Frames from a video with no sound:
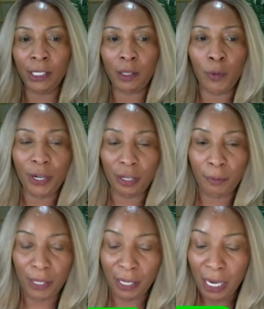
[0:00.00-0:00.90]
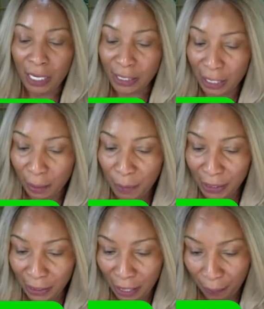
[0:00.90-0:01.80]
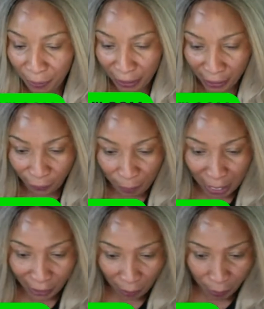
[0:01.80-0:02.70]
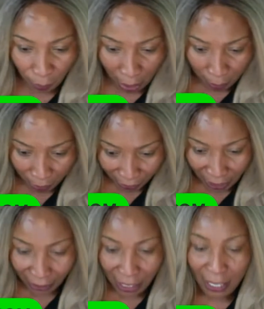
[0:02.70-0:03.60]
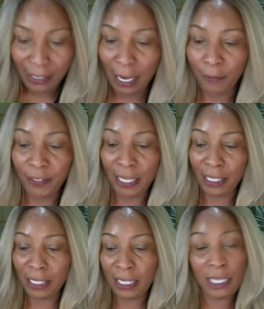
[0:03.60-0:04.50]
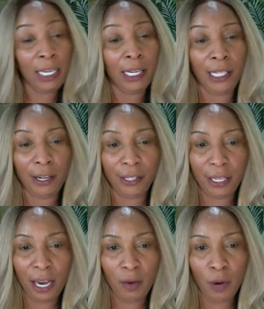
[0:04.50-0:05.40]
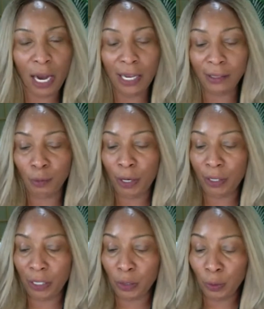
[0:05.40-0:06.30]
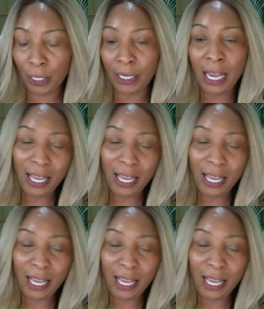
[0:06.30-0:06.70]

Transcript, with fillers: So we're going to be still mixing up things for my subscribers that definitely need their DIYs. We're going to do it.